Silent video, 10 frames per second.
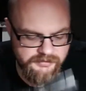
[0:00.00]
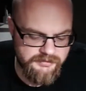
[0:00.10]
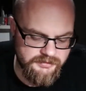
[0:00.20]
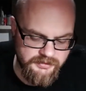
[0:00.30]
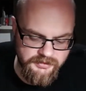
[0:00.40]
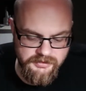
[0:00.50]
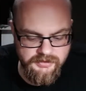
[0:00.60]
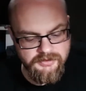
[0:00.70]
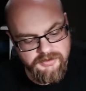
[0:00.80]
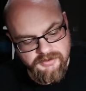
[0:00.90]

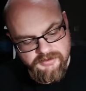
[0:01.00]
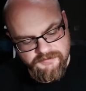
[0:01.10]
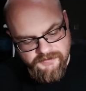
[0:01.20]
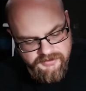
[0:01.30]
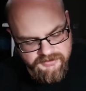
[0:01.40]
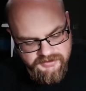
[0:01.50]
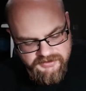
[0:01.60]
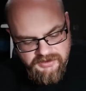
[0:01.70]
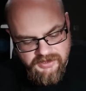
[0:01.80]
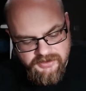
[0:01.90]
As far as the
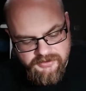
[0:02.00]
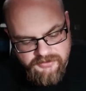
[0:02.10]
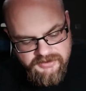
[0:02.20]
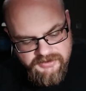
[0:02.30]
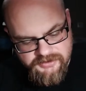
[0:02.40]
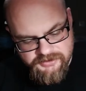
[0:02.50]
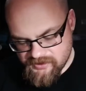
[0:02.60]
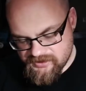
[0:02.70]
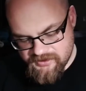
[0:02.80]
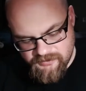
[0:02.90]
slide goes, that's actually where I
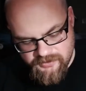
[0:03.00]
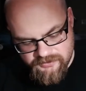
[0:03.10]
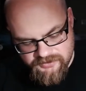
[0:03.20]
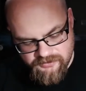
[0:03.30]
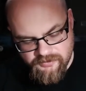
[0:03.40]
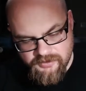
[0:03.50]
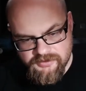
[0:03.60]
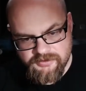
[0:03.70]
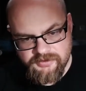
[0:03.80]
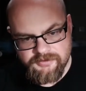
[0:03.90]
did most of the work
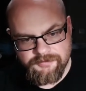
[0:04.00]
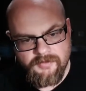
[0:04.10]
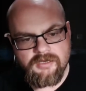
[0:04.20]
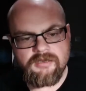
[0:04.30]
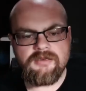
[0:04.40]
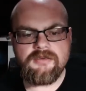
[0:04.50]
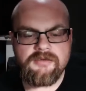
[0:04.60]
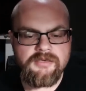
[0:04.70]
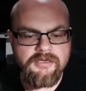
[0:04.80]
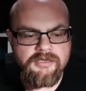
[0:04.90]
to it.
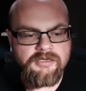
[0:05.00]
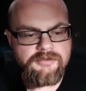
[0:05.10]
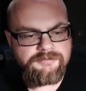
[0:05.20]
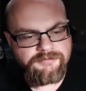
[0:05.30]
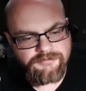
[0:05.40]
Um,